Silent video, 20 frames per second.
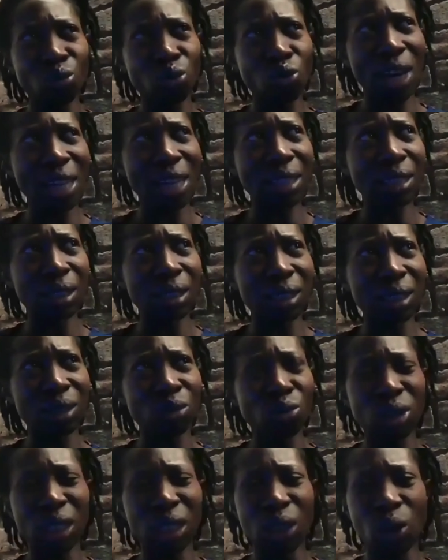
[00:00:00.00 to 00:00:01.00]
redness is
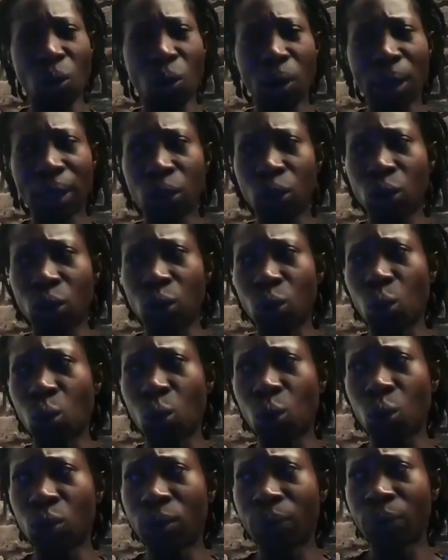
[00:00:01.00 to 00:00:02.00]
really quite
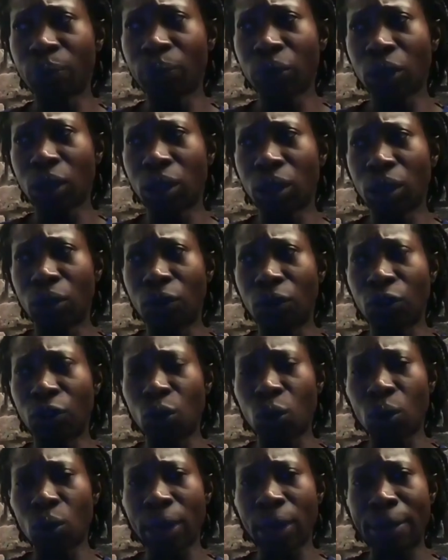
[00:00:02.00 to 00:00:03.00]
sore
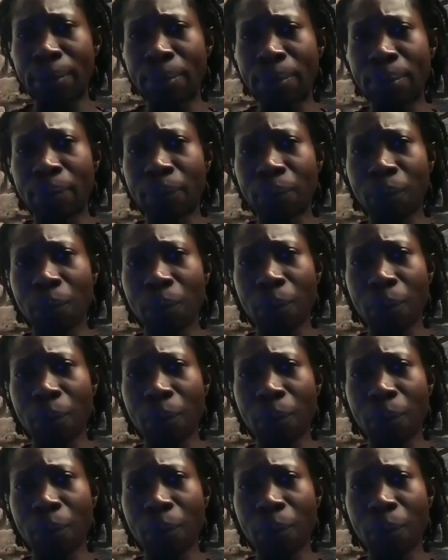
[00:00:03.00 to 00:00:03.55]
for him.